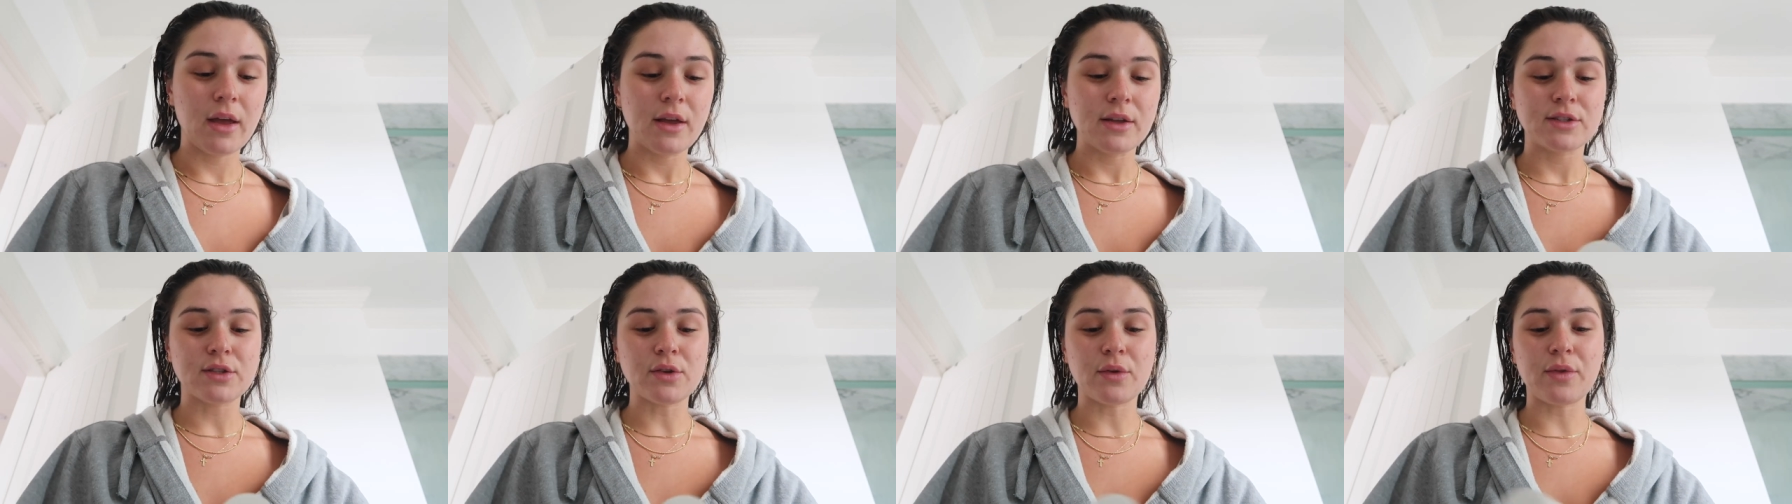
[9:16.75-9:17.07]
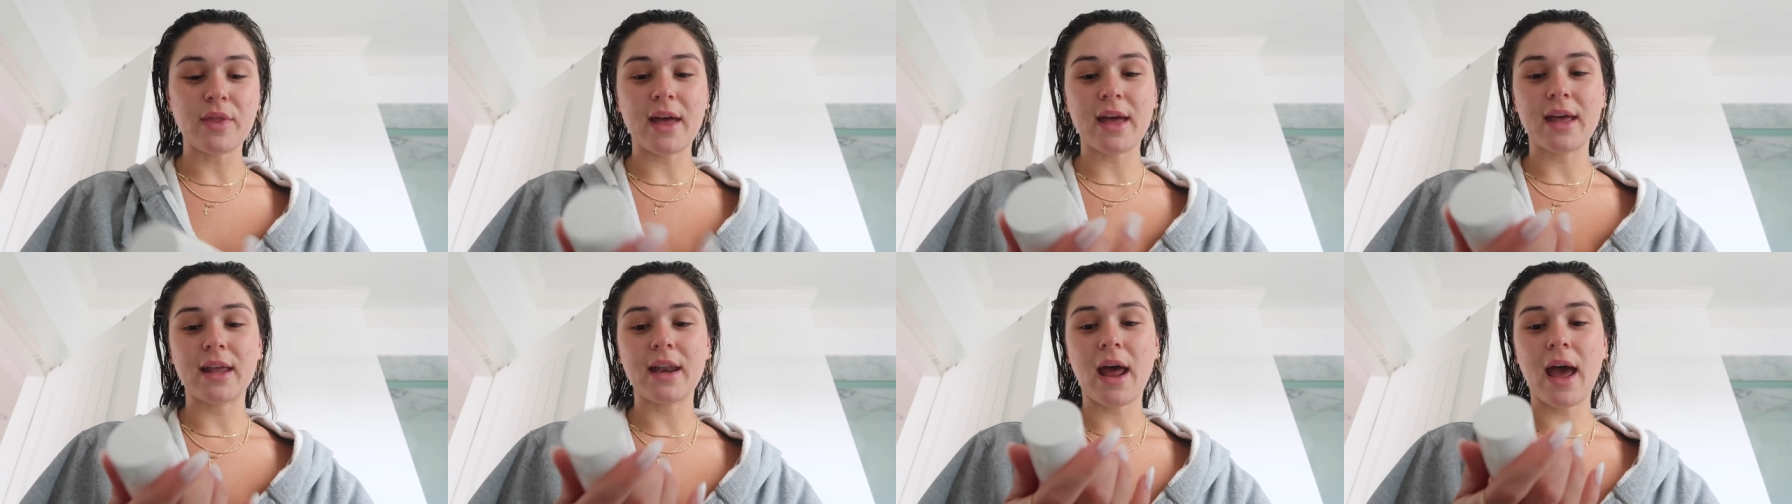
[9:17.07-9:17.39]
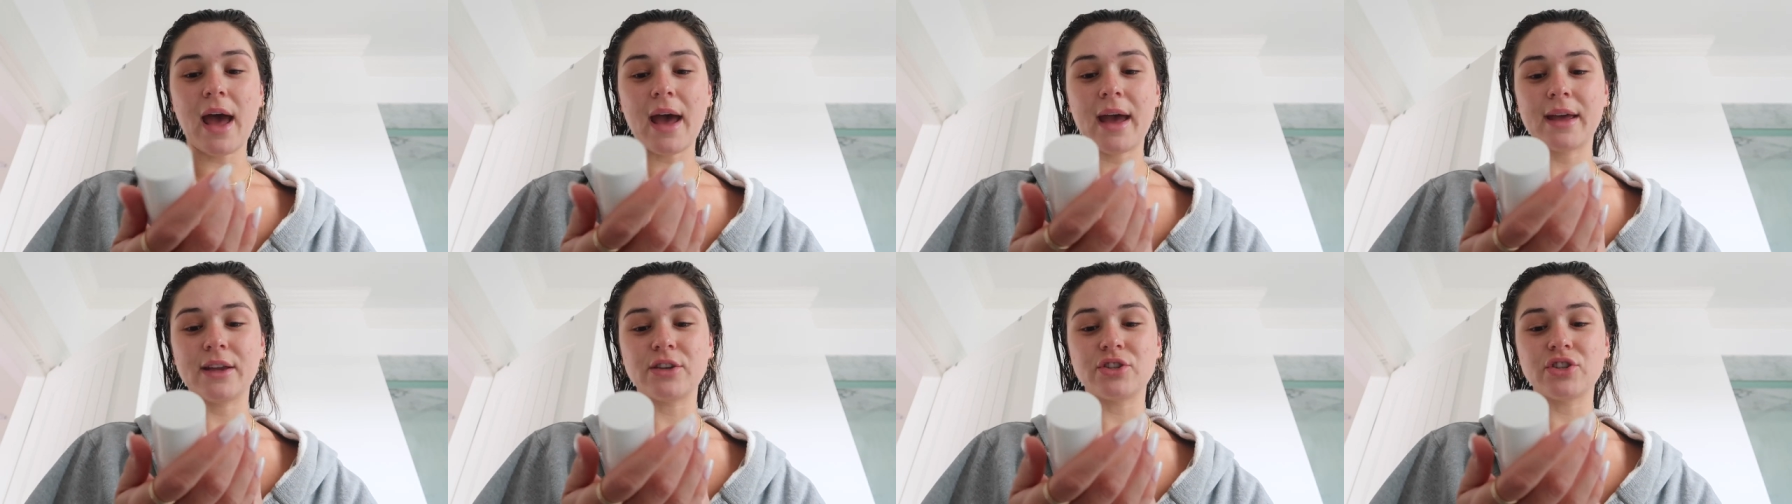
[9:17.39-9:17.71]
So then
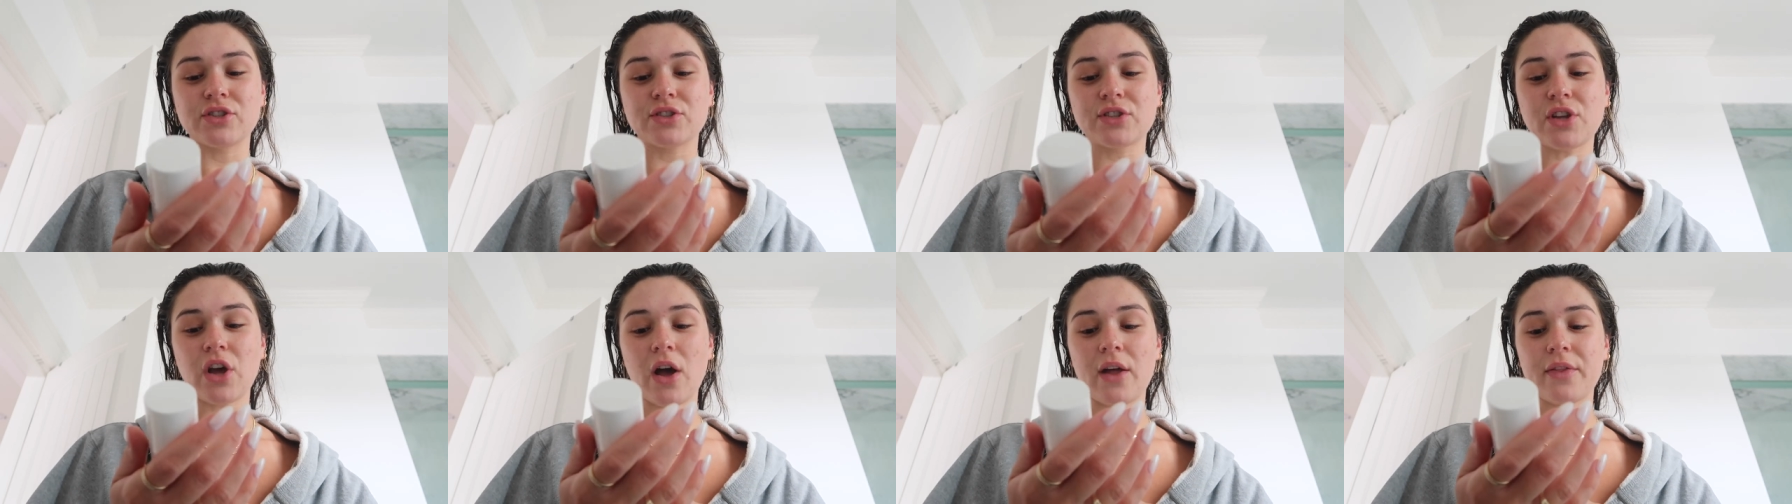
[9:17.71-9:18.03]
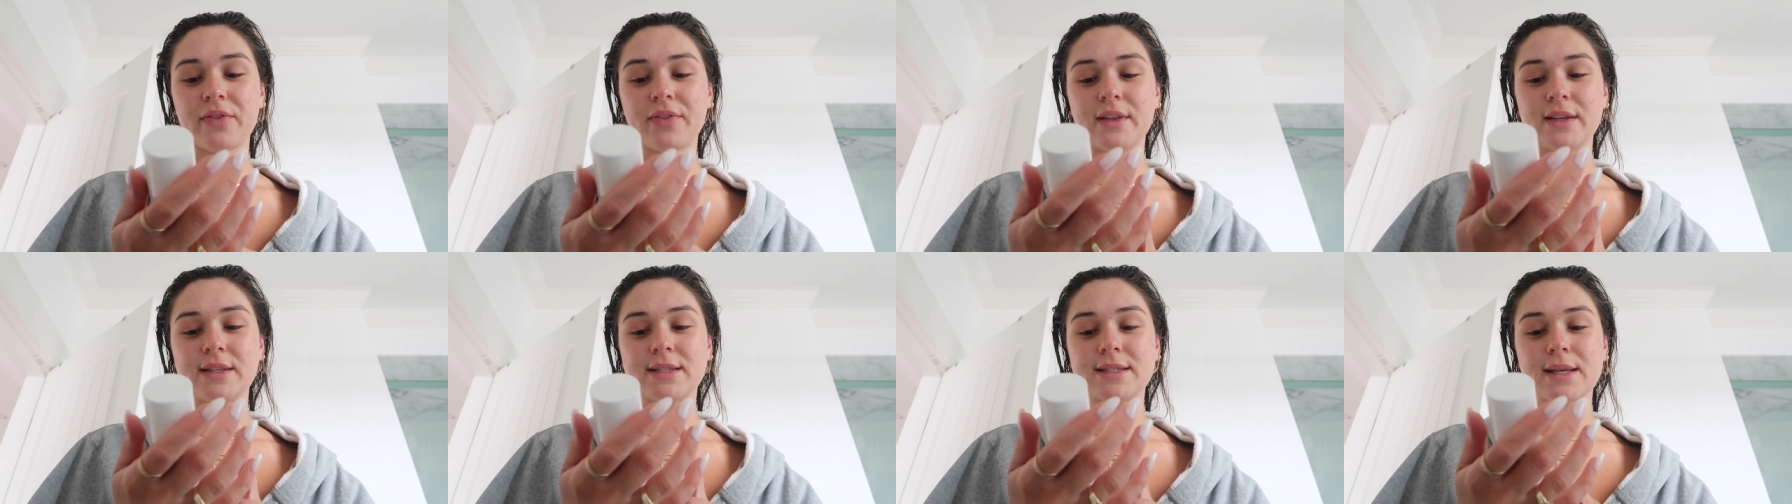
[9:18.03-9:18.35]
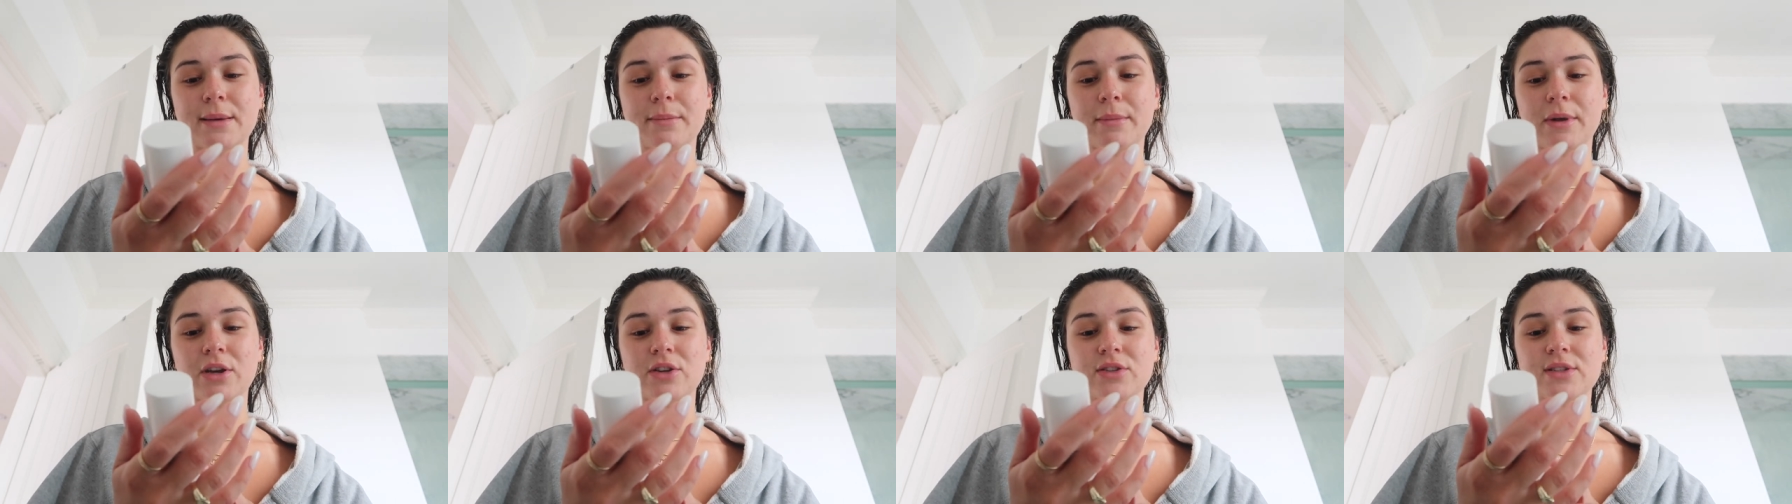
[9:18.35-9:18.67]
I just got the
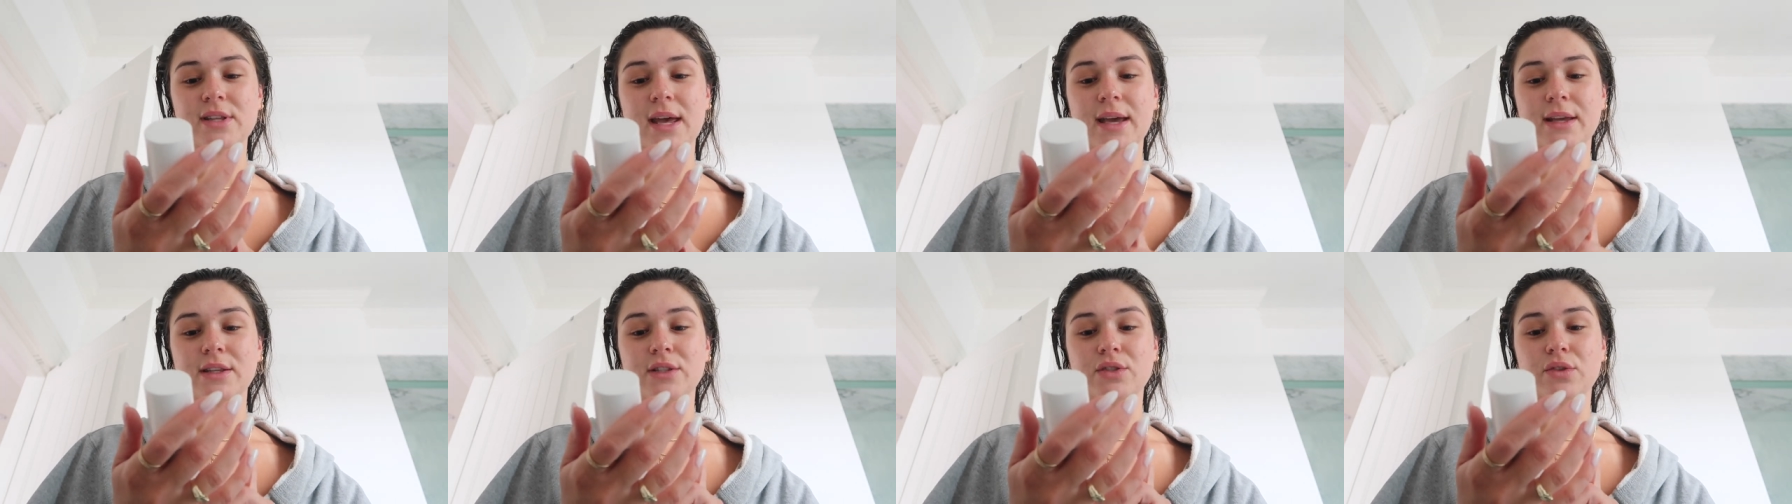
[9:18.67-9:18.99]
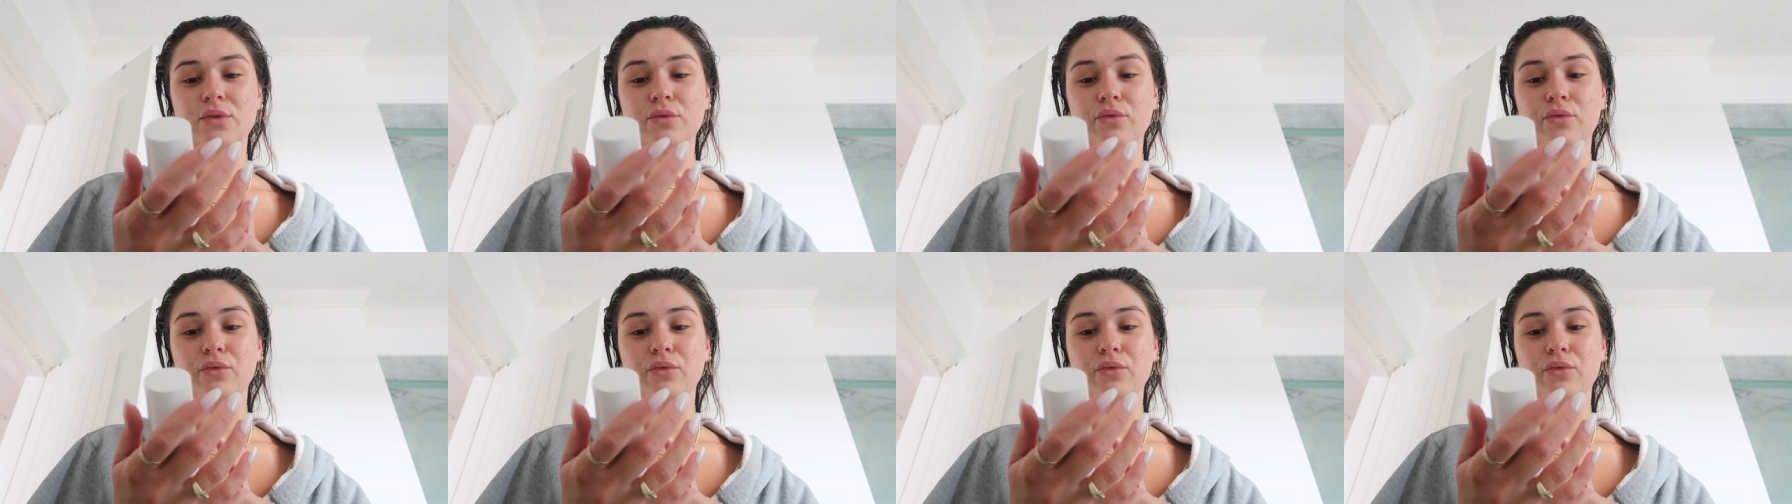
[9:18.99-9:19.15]
Skin Better Science